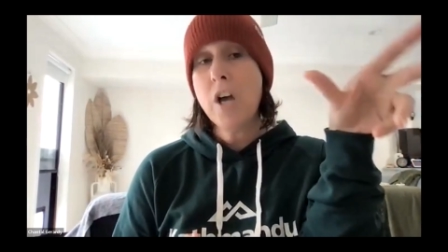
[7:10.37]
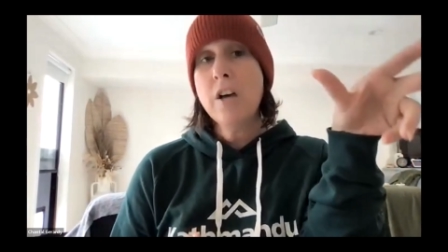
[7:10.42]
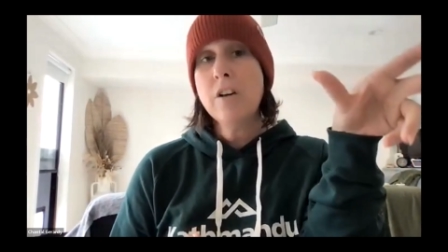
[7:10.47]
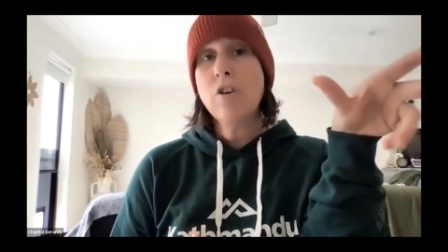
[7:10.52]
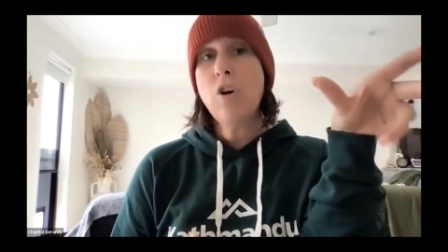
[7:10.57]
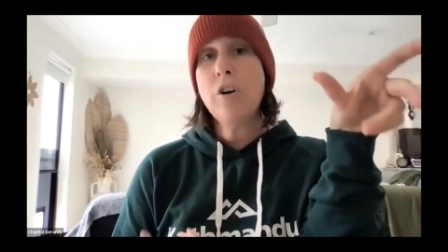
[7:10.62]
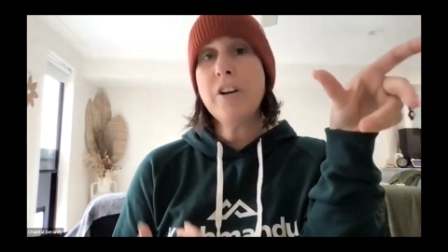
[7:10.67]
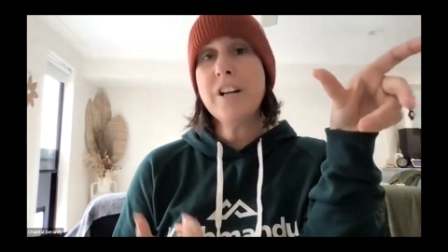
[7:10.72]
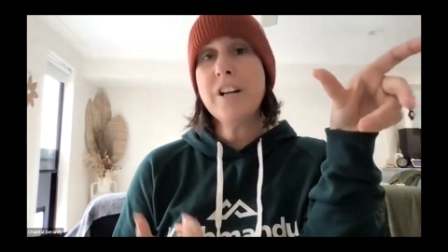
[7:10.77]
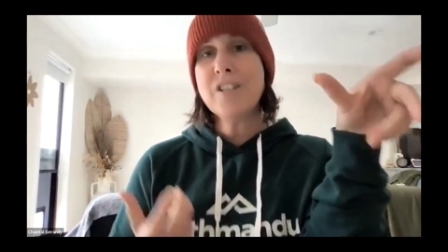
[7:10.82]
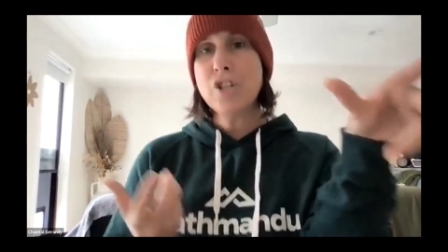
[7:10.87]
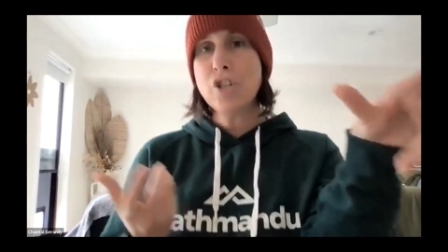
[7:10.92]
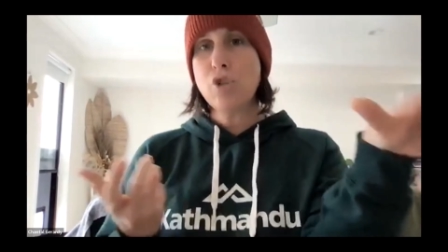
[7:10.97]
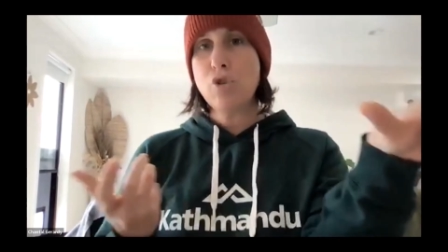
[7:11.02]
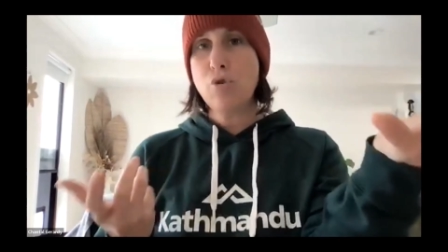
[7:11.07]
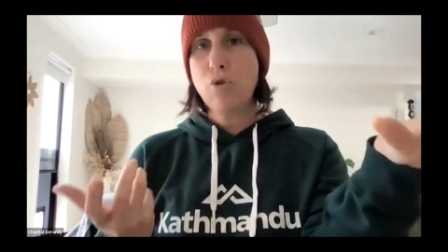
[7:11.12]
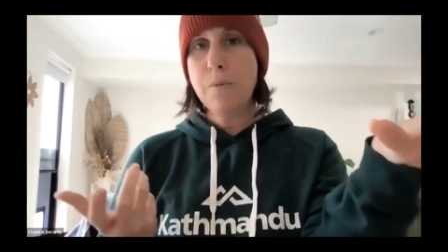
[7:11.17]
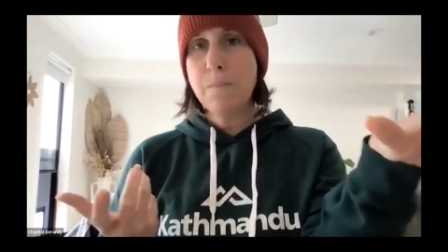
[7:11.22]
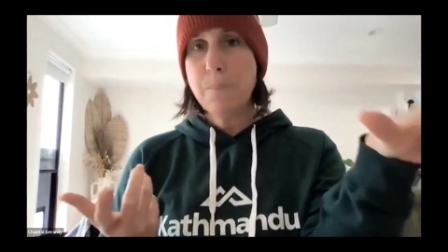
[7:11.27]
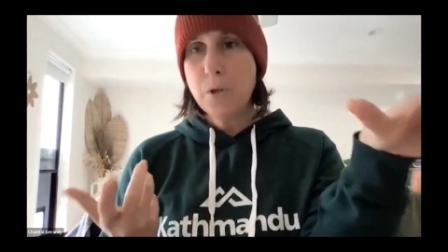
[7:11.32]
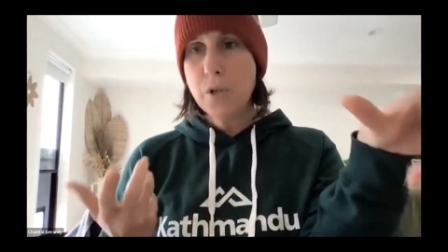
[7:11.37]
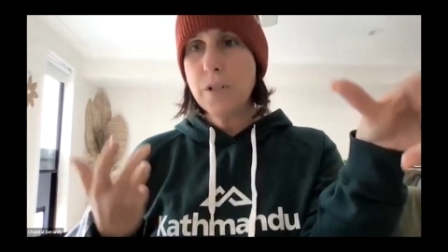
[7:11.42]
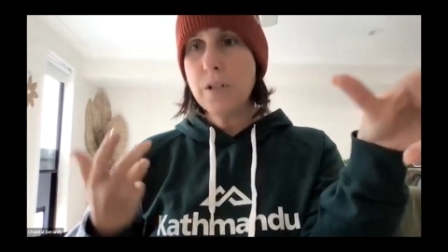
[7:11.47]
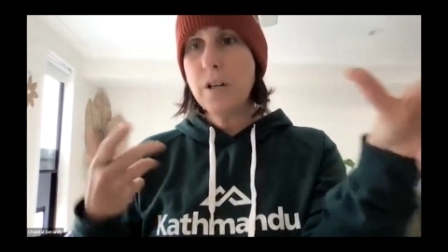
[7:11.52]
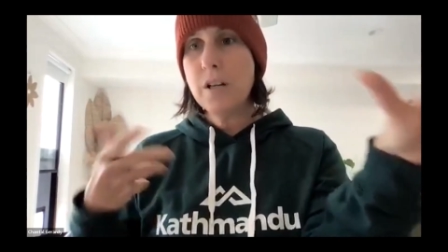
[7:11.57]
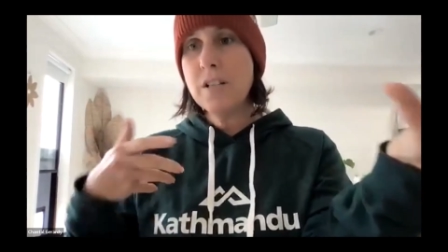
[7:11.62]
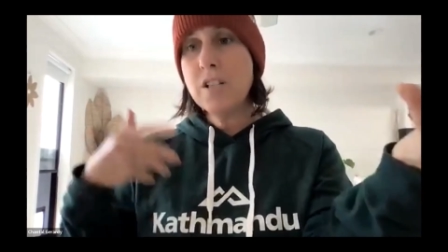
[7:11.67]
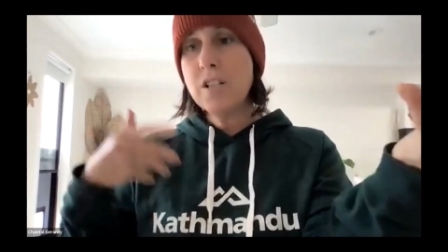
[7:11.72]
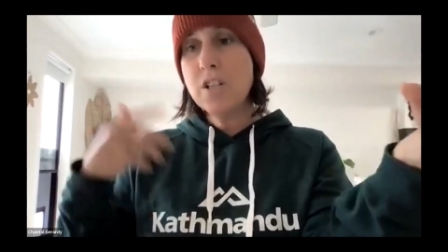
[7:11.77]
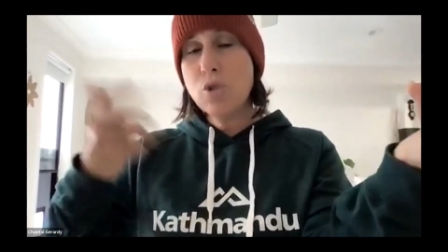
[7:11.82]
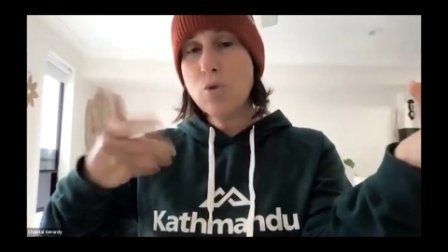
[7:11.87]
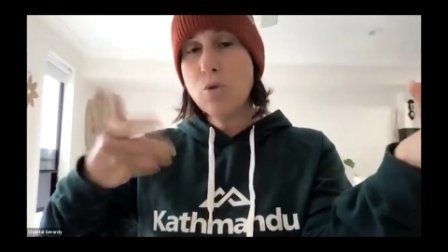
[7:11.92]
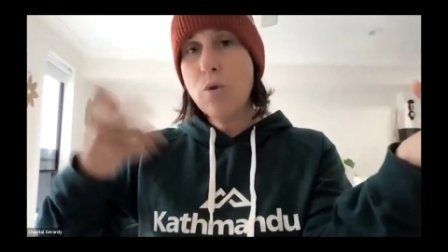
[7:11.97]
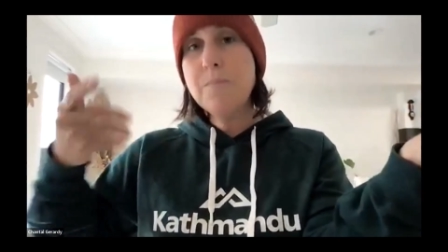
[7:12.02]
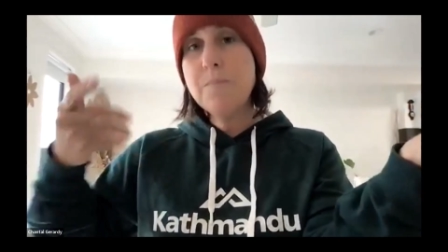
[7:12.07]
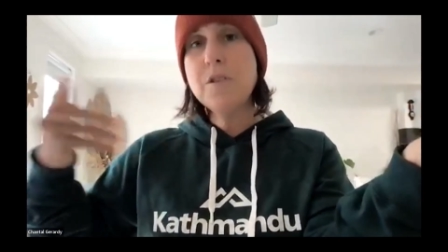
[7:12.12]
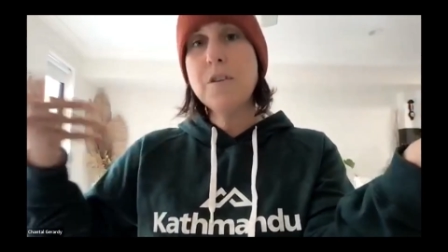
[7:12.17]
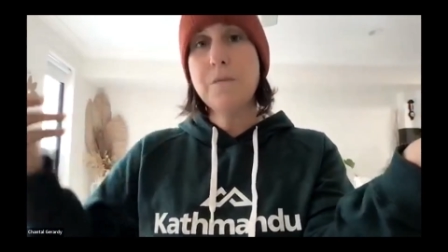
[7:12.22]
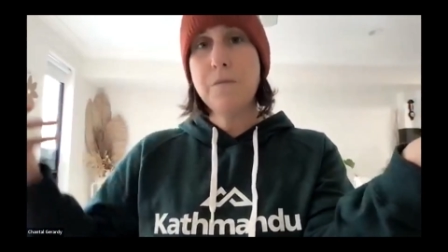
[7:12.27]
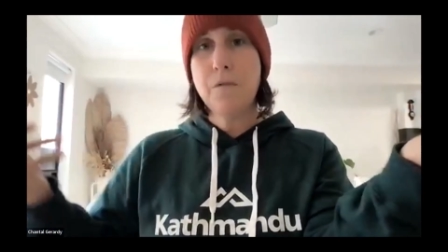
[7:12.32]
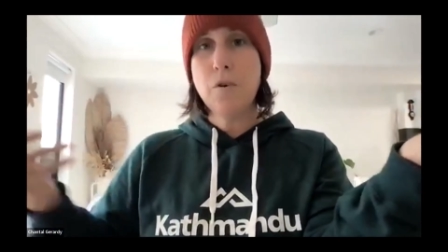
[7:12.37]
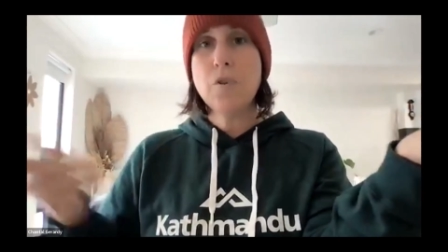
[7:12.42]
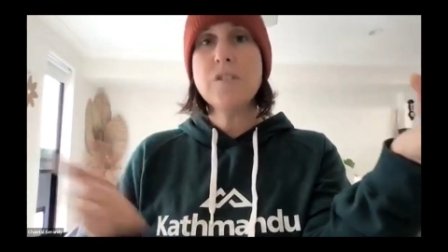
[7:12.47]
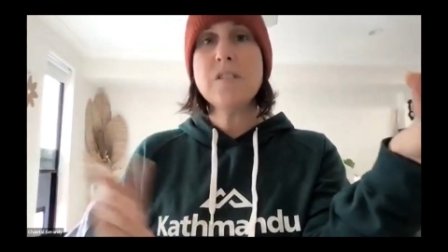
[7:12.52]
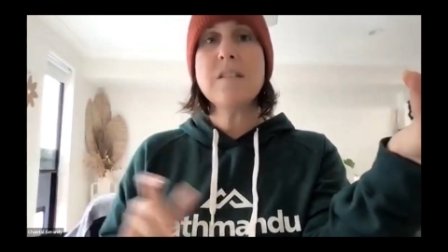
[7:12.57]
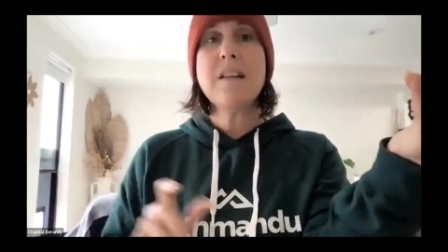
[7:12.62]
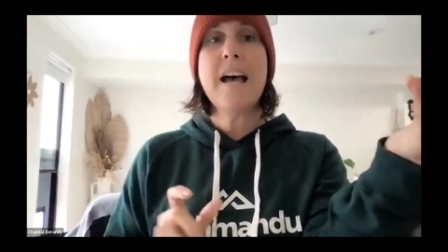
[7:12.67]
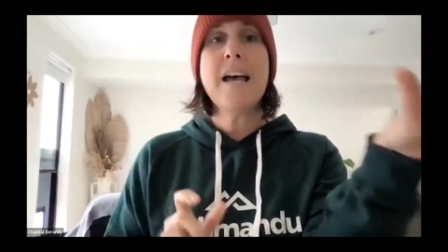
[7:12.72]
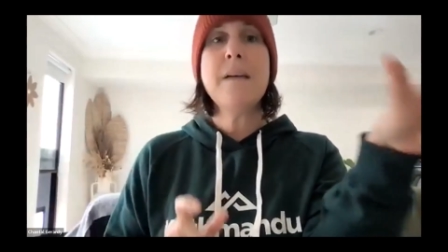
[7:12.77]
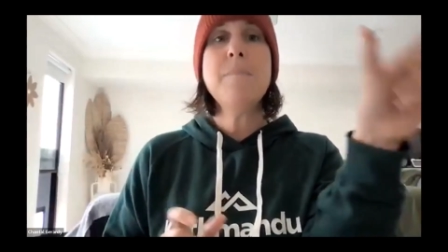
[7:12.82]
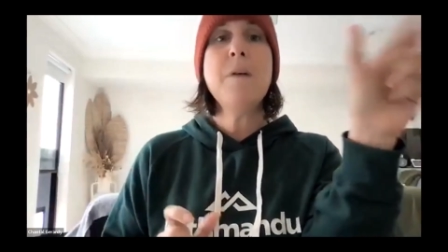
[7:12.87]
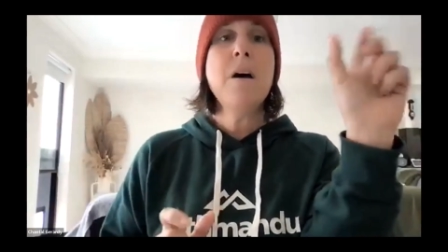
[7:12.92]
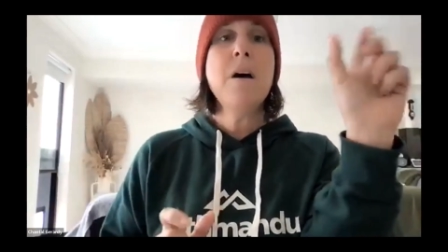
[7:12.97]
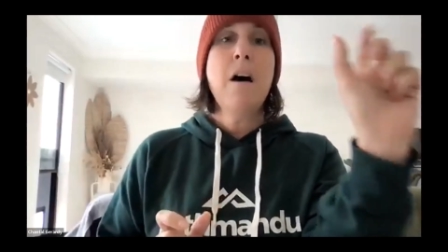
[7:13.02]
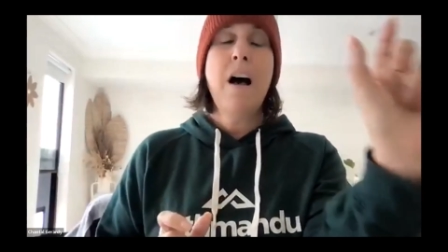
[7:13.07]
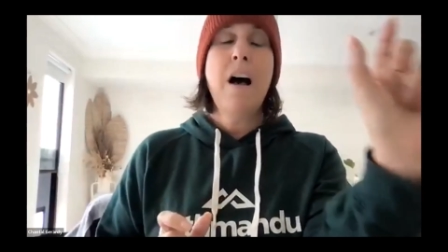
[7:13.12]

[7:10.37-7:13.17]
got a descriptive first name,